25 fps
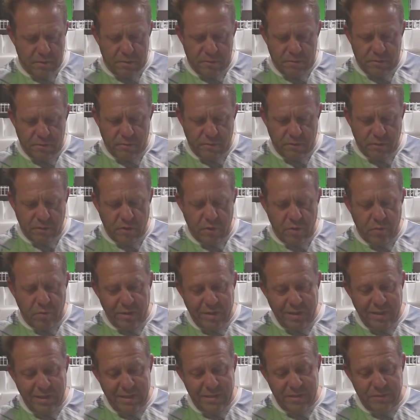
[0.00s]
So the goal
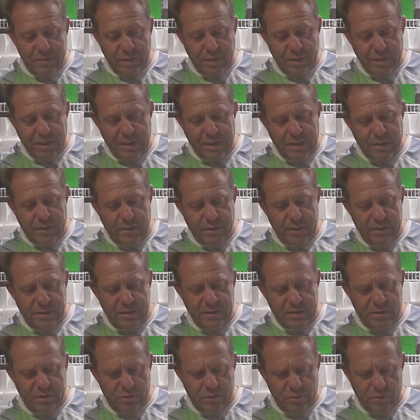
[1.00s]
with this right now
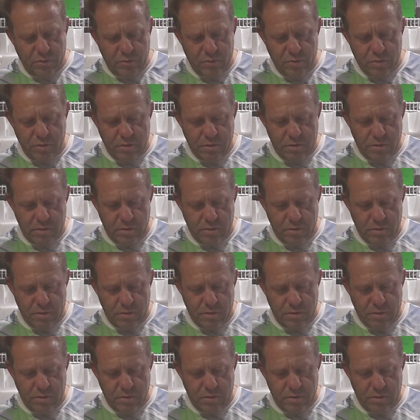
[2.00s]
is to